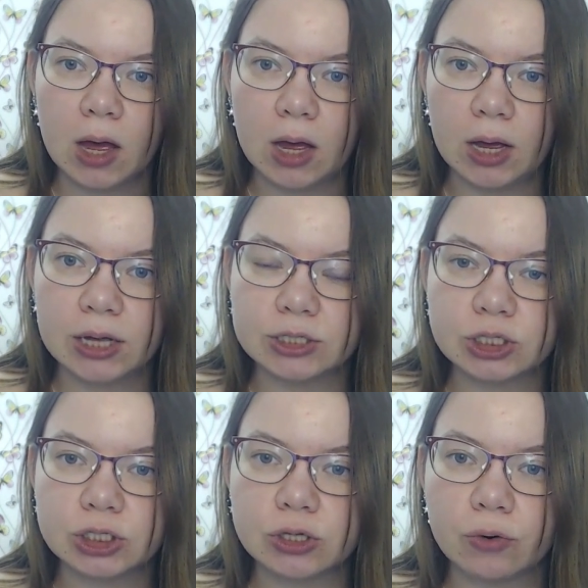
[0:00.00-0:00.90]

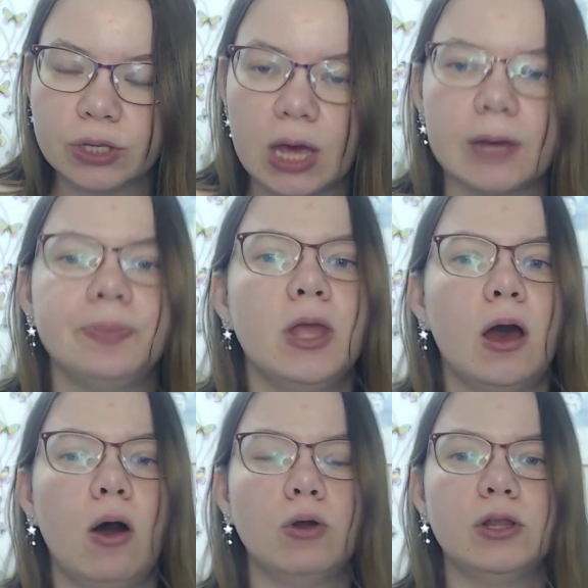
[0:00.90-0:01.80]

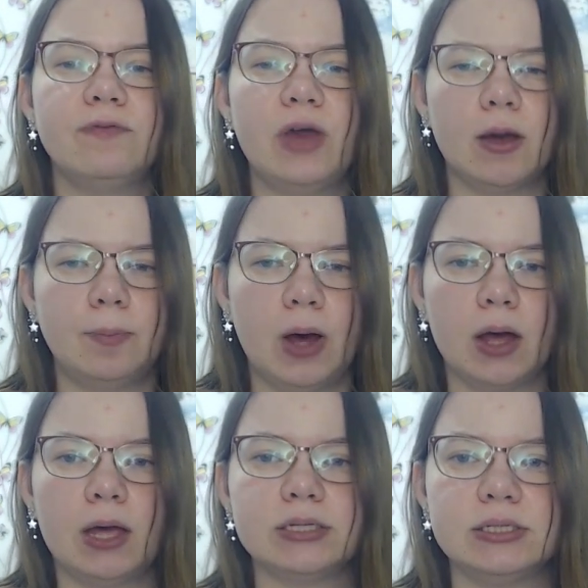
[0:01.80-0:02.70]
Only
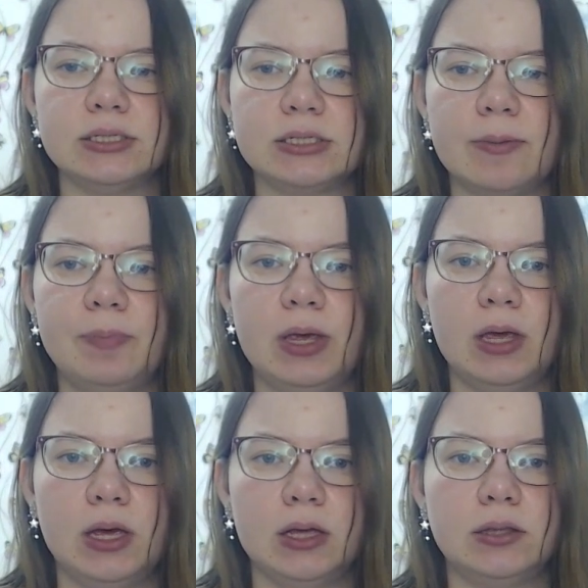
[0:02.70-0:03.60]
Vegapunk has
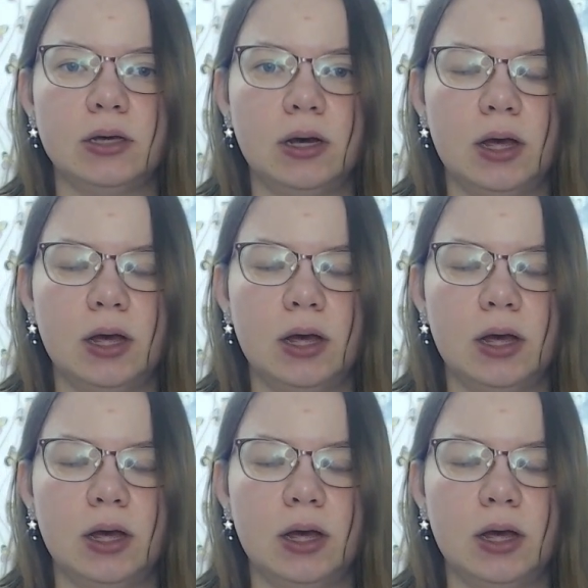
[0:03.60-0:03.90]
disappeared